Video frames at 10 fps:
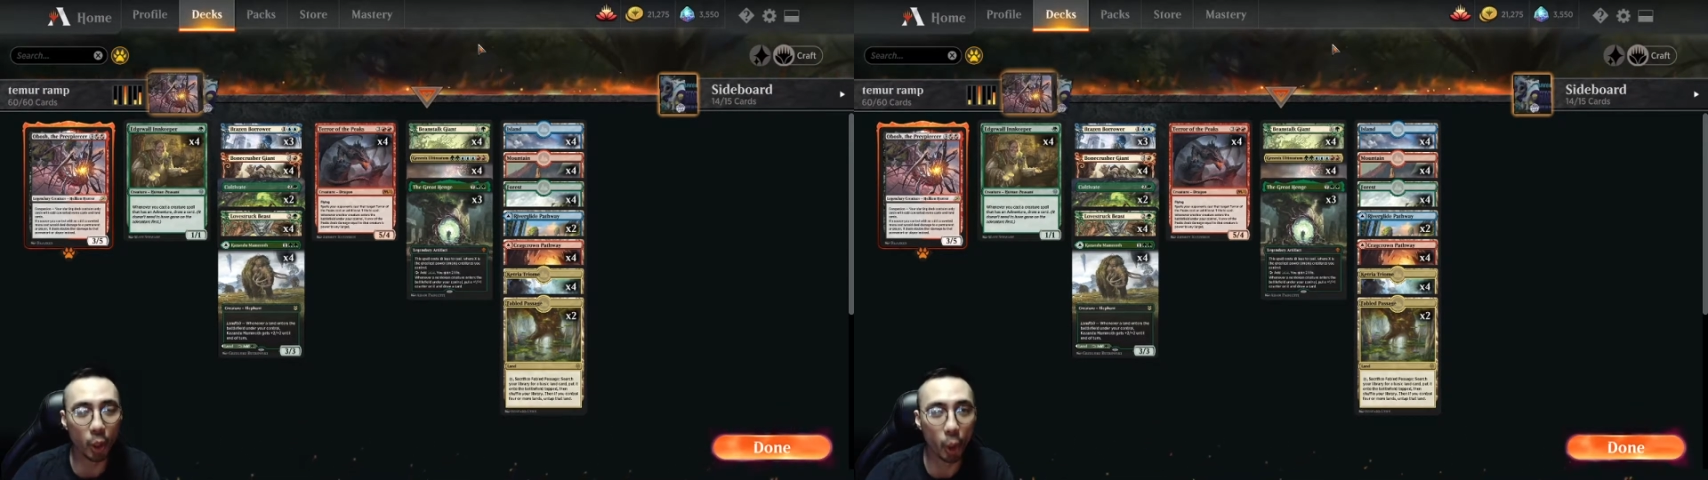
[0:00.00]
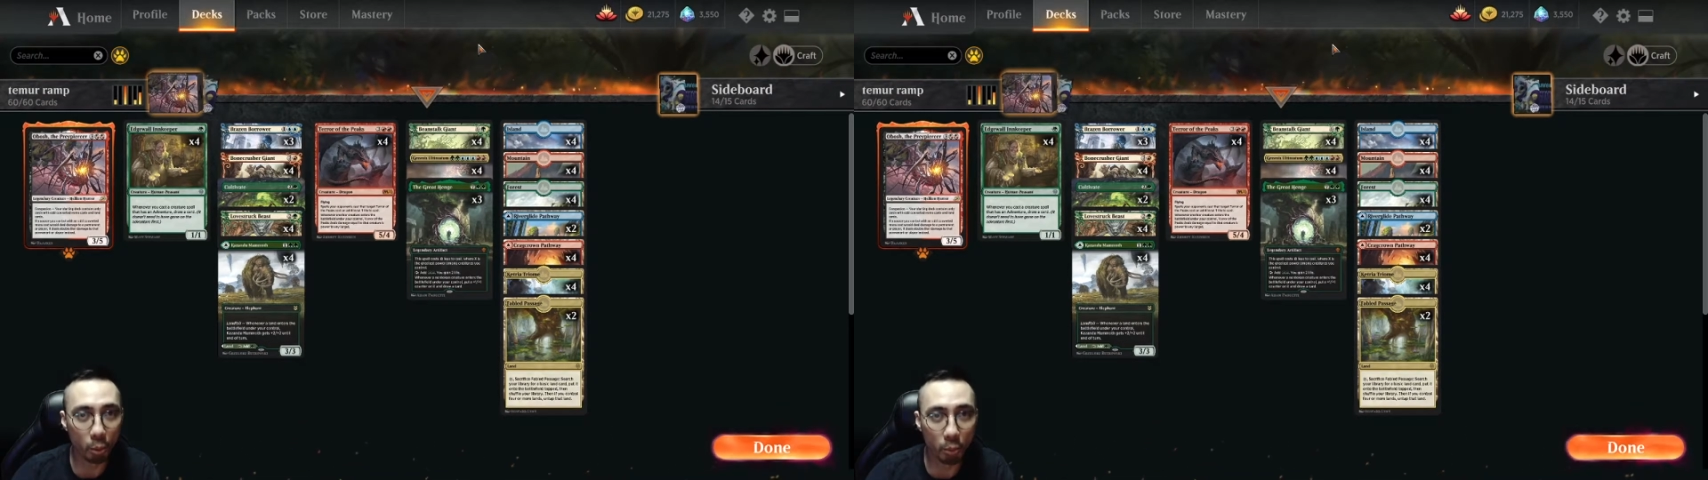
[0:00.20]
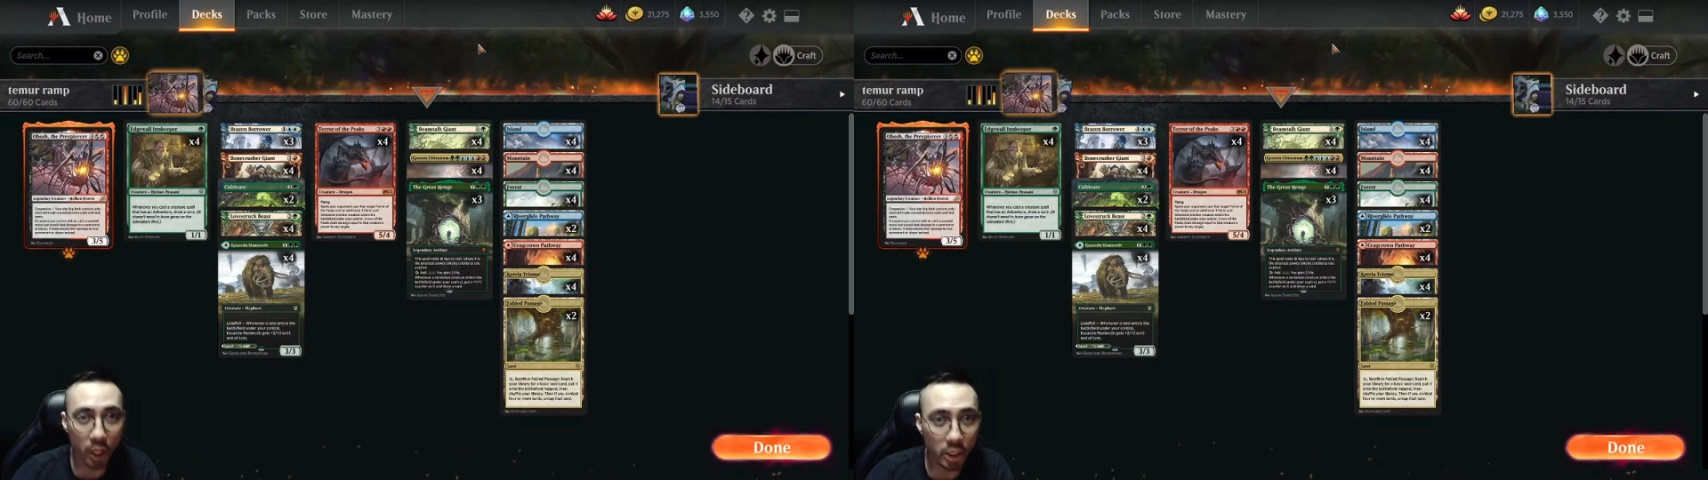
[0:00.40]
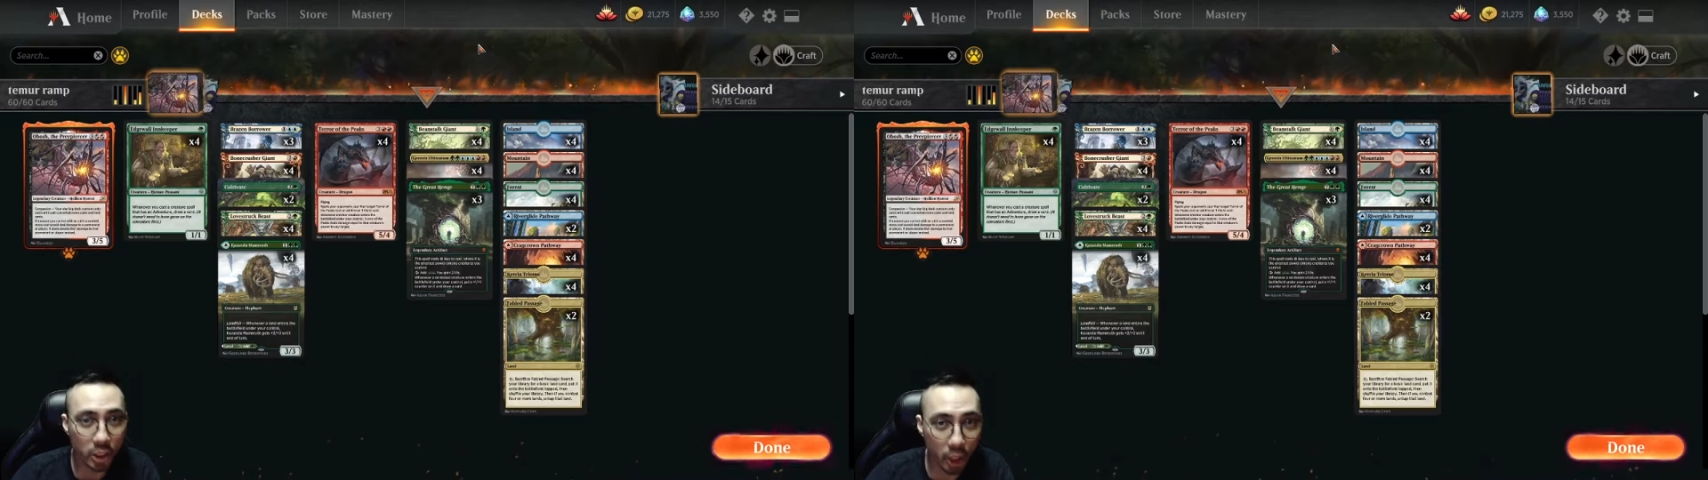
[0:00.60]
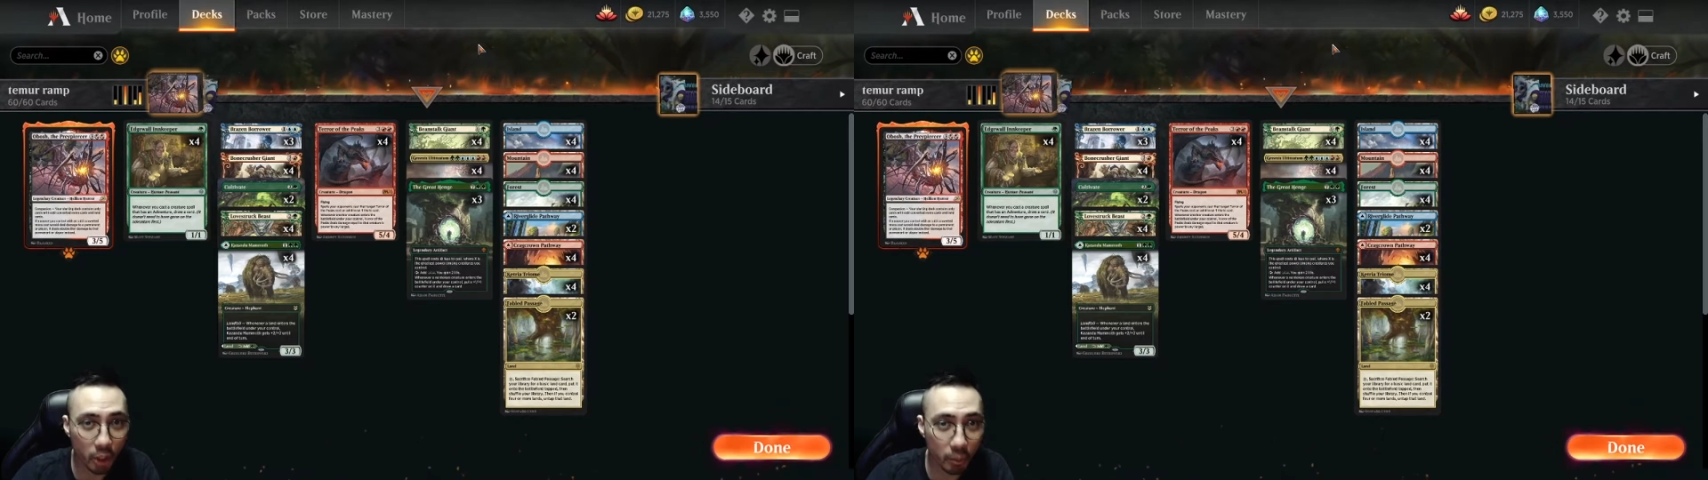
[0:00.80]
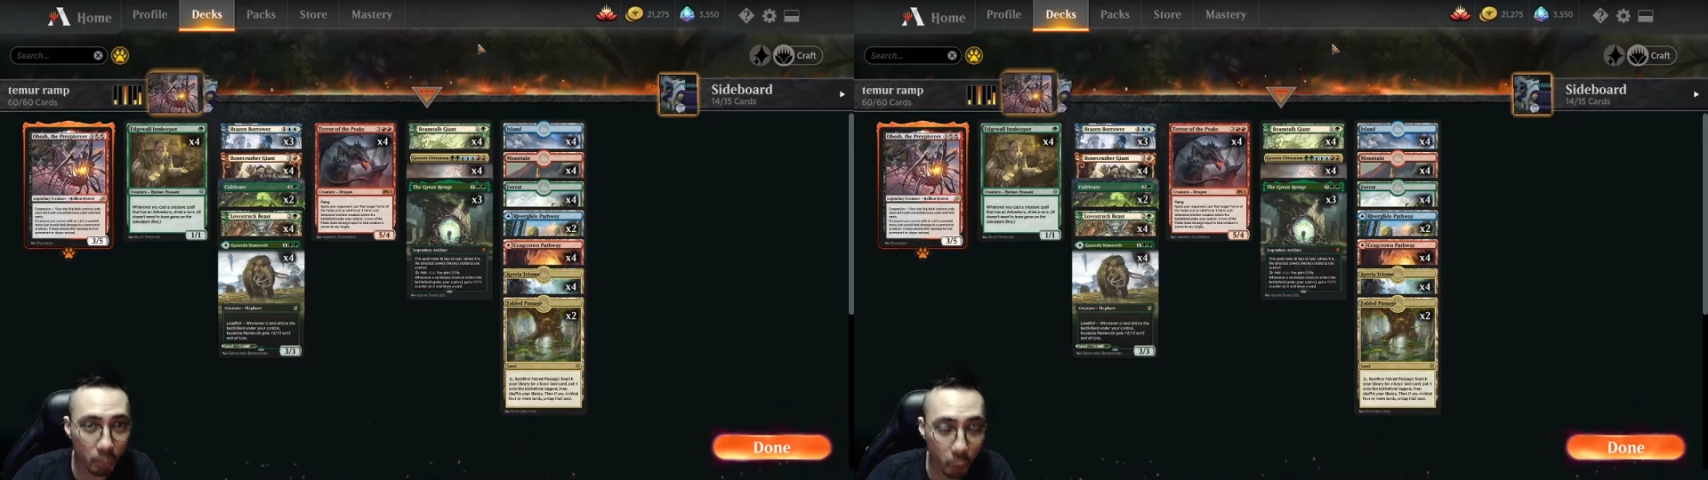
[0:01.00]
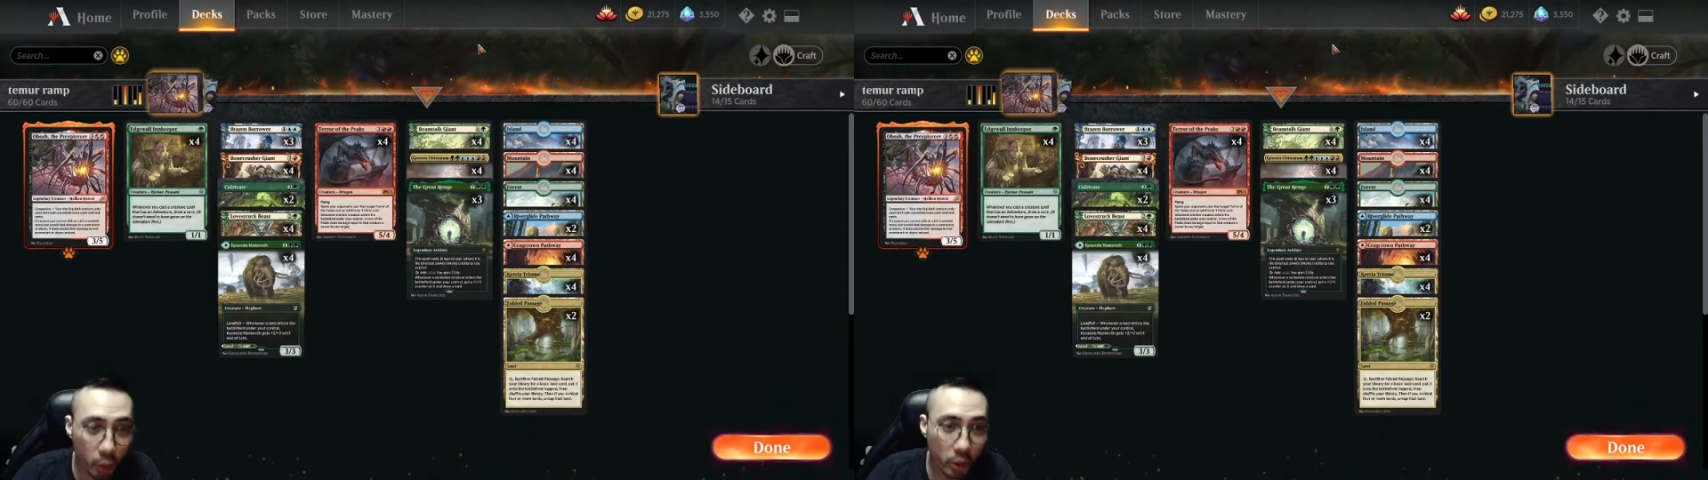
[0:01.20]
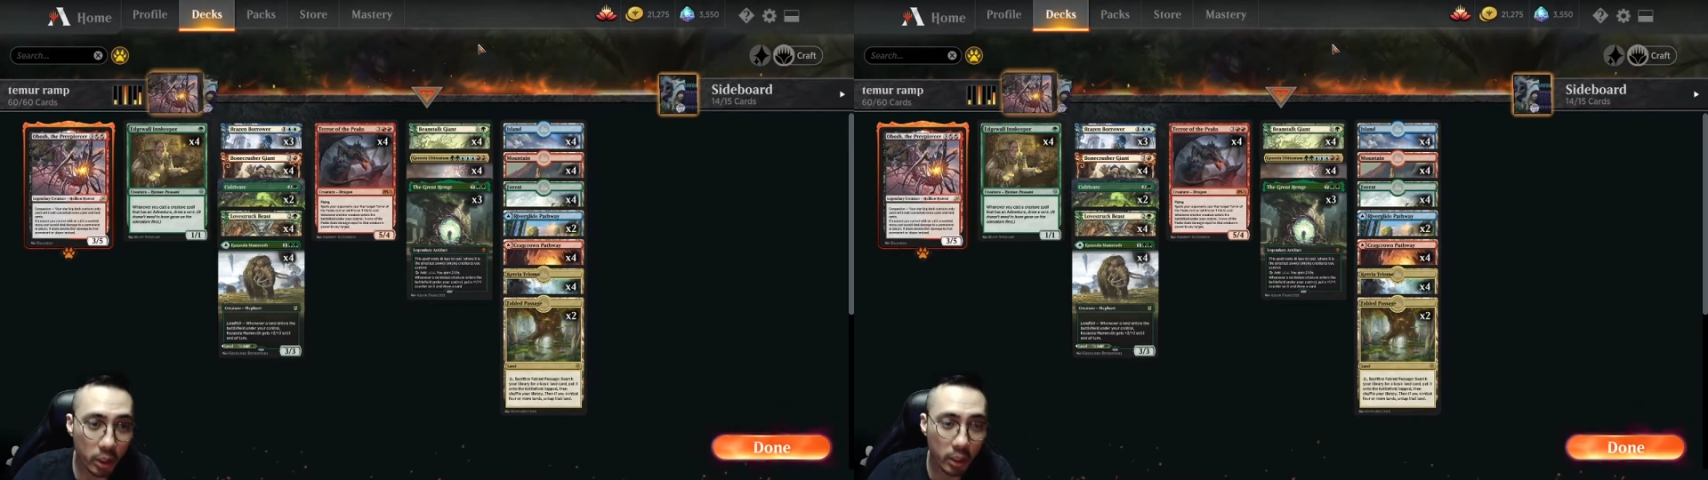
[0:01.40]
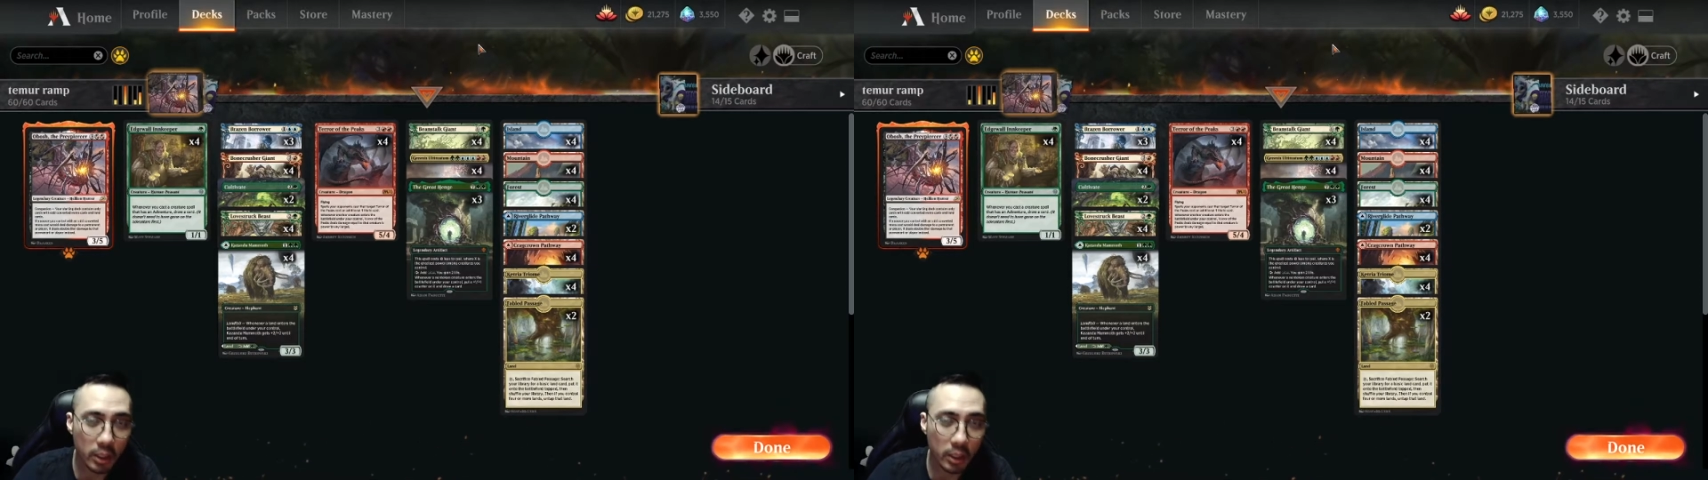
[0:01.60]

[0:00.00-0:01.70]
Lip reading: Obosh on the board,